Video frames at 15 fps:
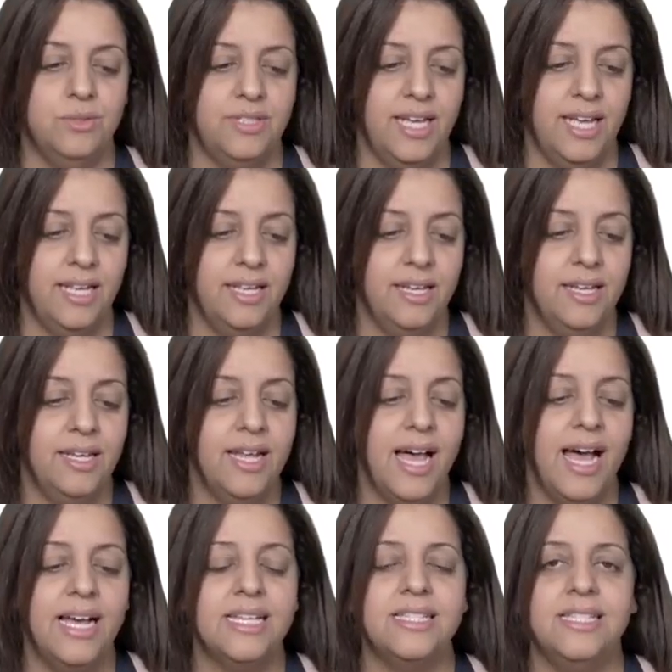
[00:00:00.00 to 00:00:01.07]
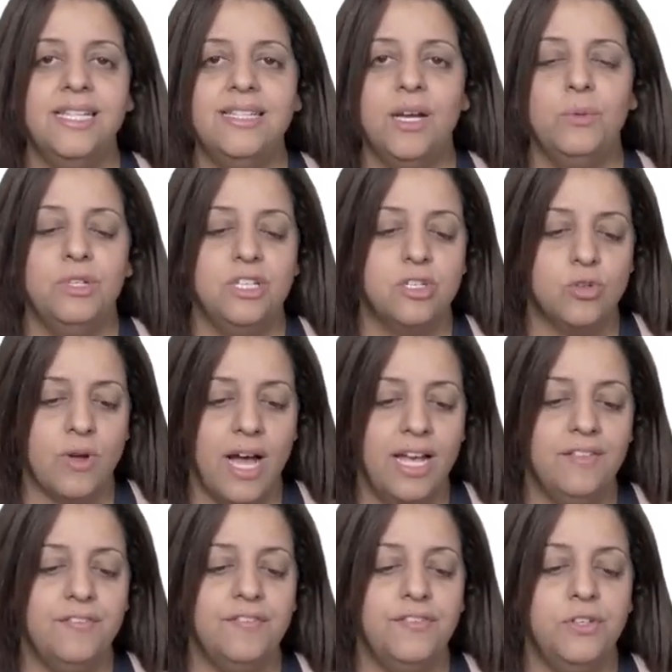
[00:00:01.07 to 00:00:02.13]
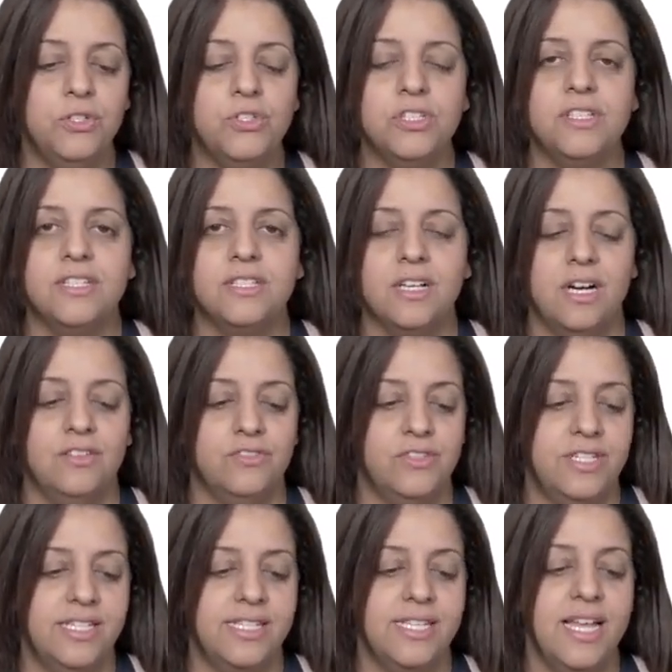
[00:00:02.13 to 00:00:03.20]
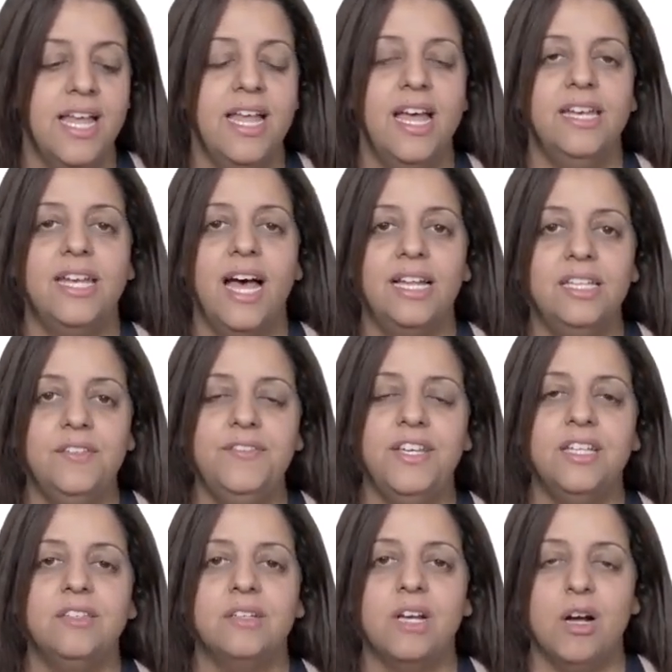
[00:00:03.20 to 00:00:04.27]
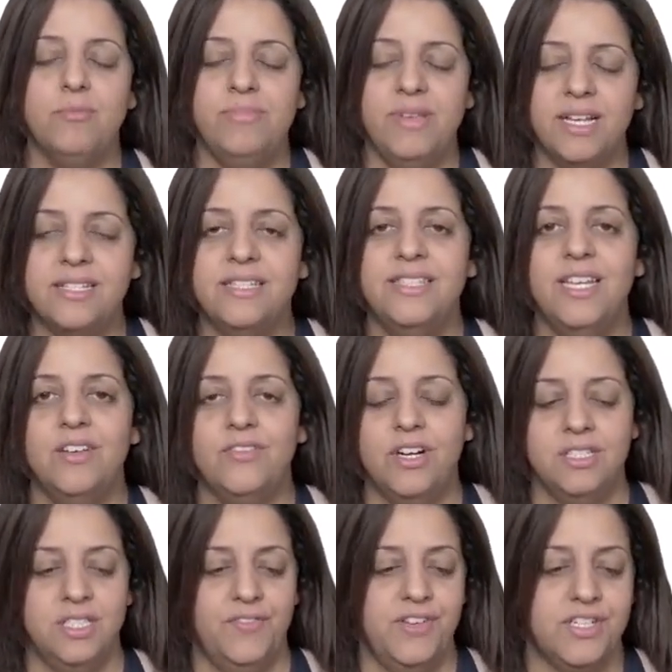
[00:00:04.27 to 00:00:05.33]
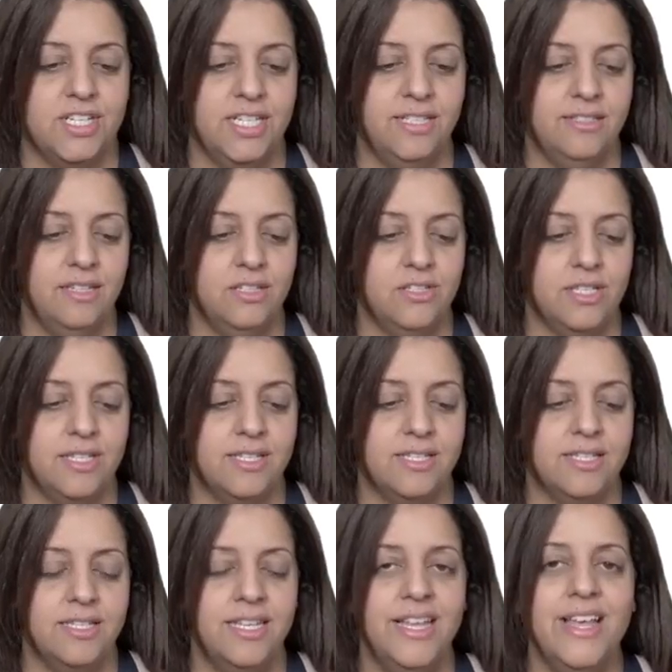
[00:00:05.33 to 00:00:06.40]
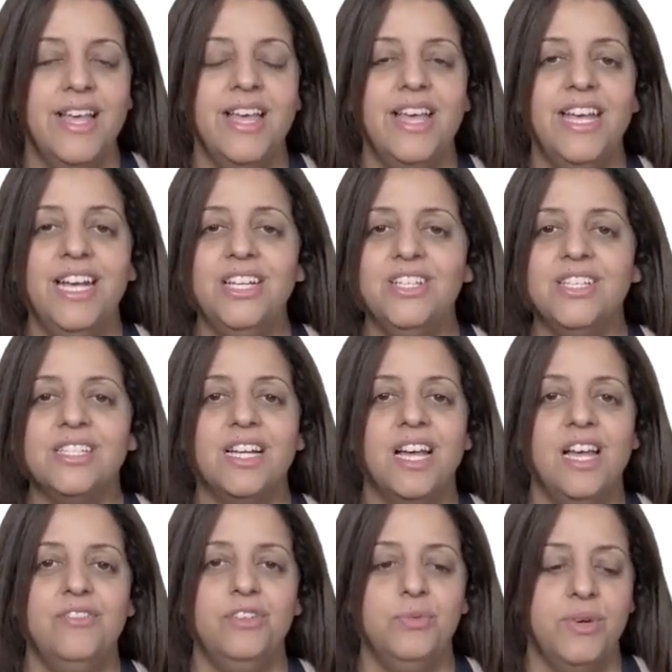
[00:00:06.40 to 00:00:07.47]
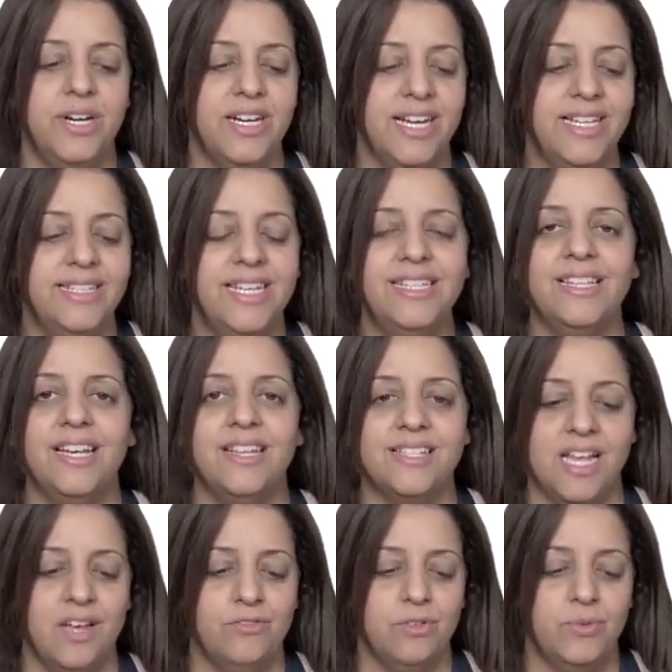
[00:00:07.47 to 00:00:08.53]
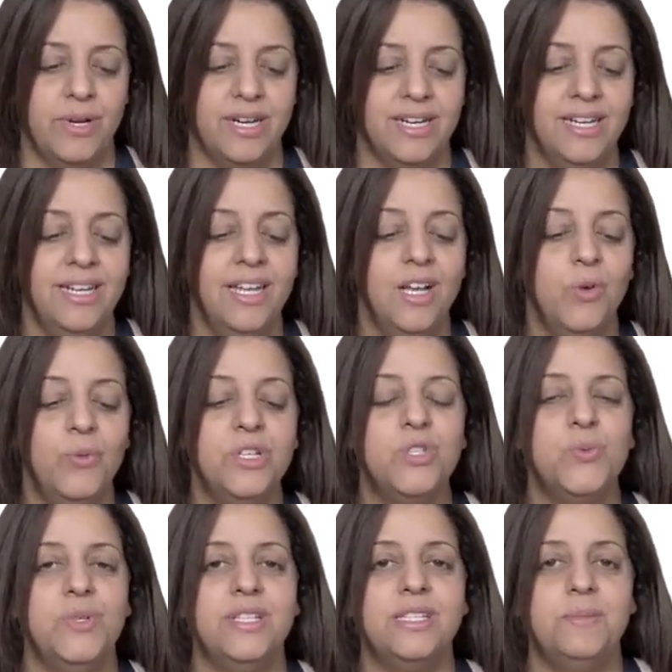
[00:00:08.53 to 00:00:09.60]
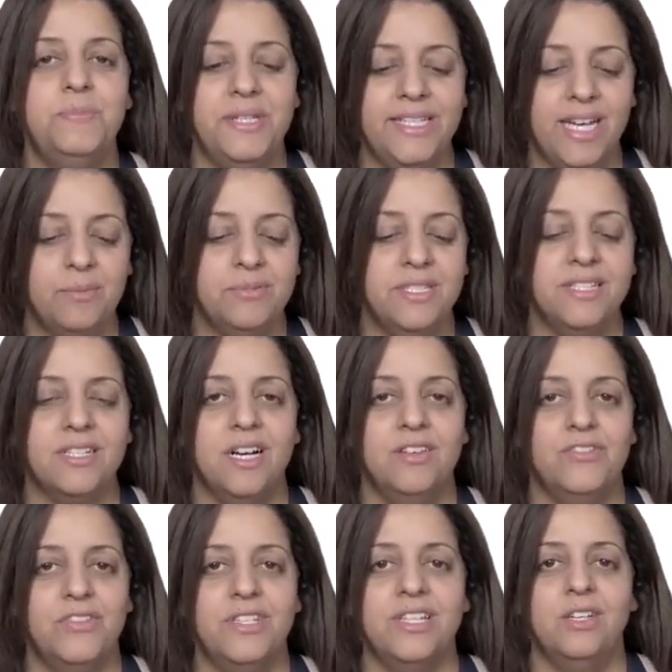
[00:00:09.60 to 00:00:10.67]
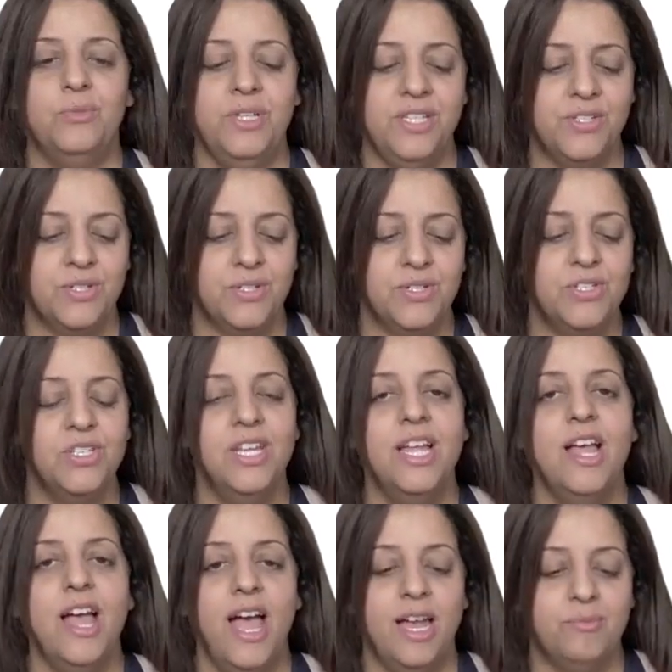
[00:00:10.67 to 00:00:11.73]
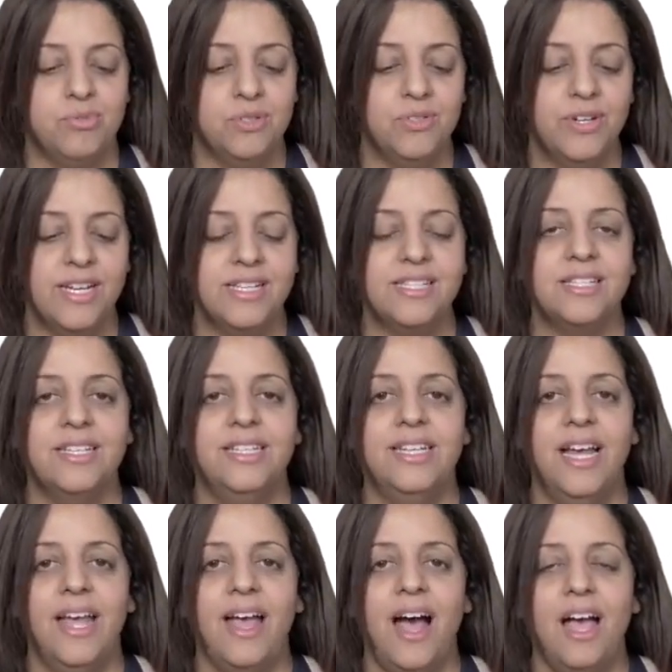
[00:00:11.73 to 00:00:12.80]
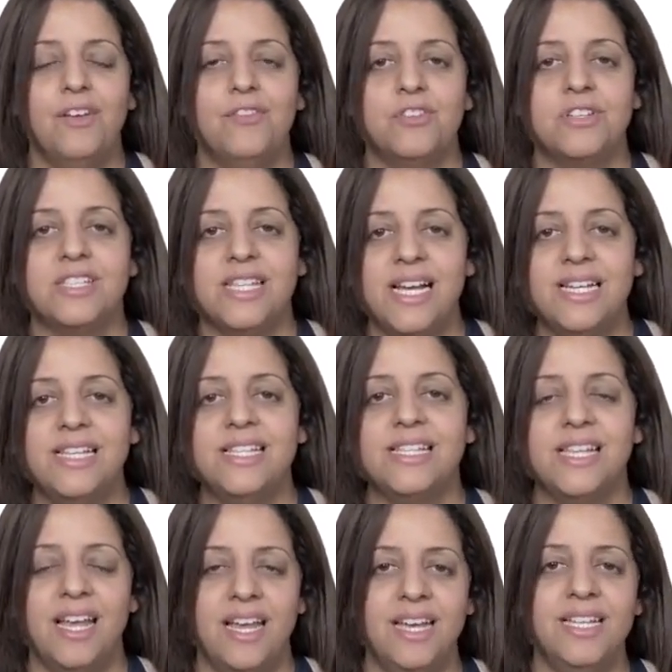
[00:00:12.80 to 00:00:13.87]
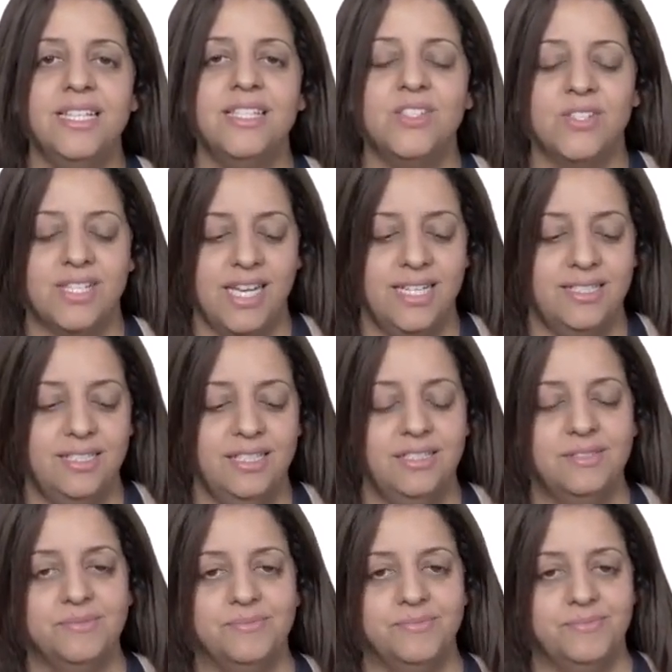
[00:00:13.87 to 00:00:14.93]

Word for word: today, as data will drive future discoveries and alleviate the complexity of artificial intelligence. Agents are everywhere and data is everywhere, which will speed up discoveries and research and progress in A I for science and society.